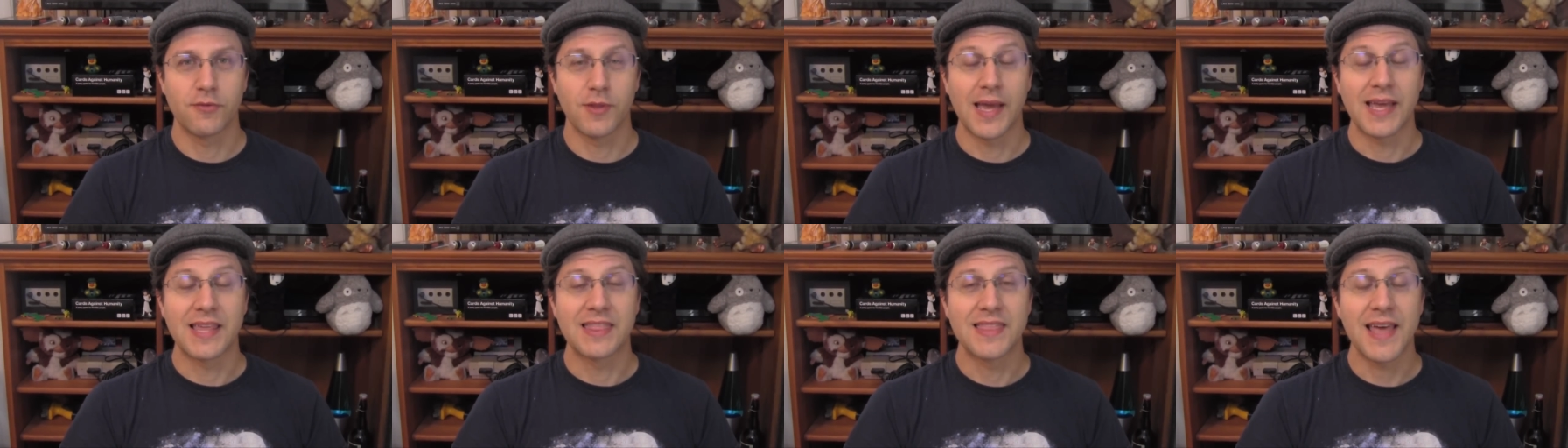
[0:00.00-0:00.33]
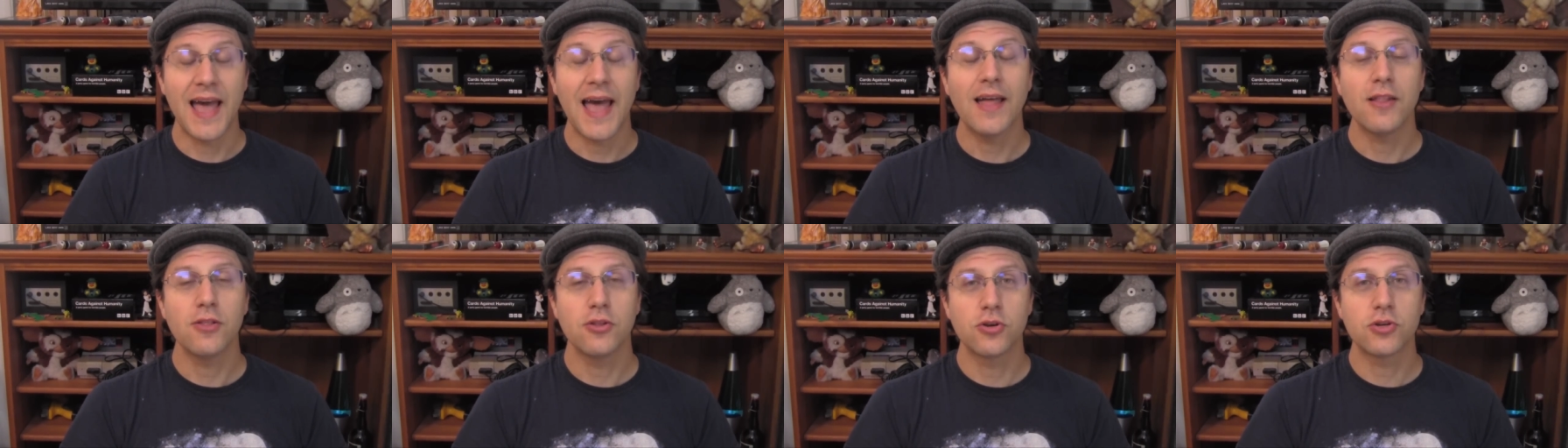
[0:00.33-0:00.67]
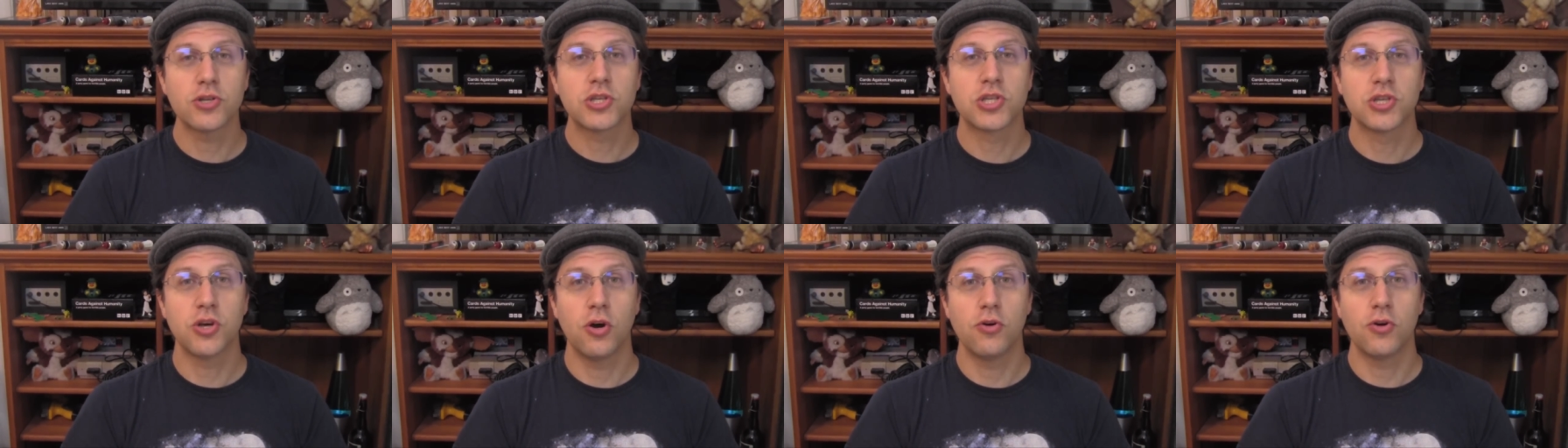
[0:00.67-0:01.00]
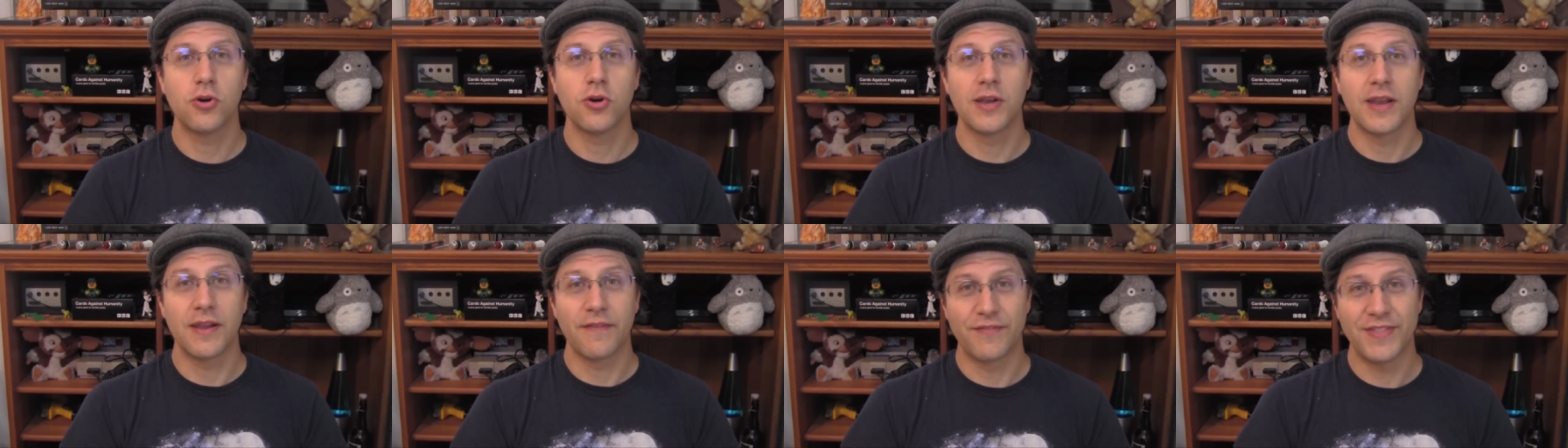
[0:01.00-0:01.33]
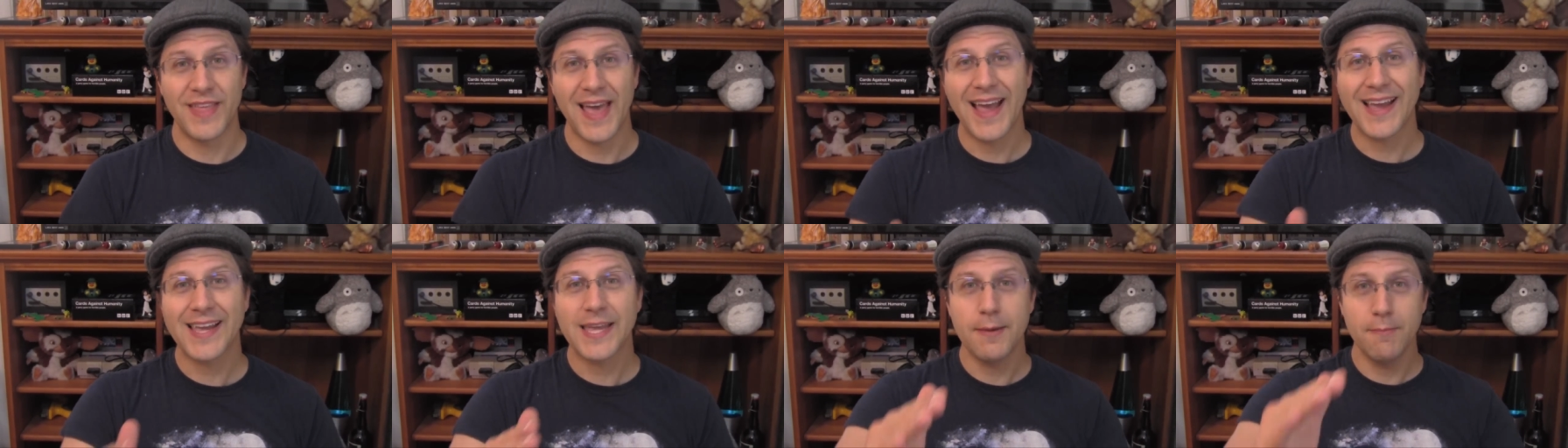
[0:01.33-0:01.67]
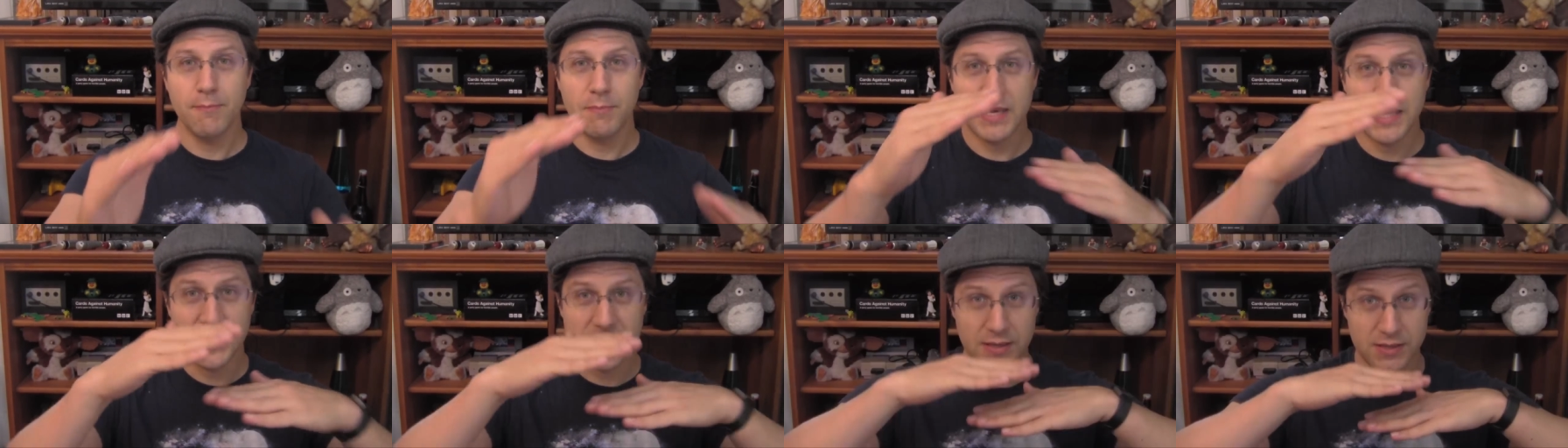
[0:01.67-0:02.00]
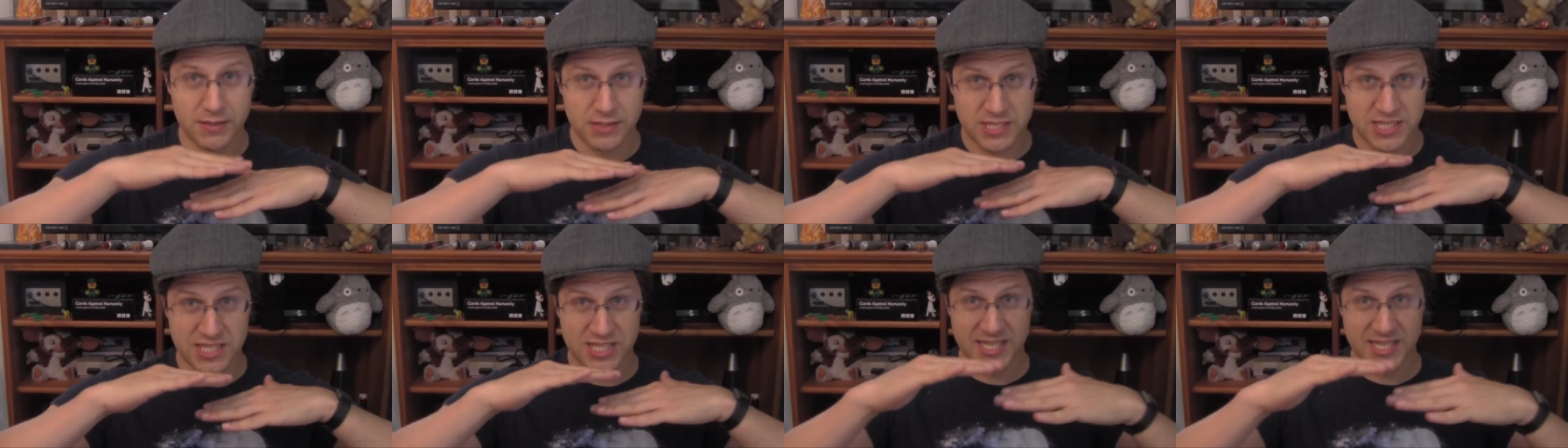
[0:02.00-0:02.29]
I'm like, that looks so good. If that can be the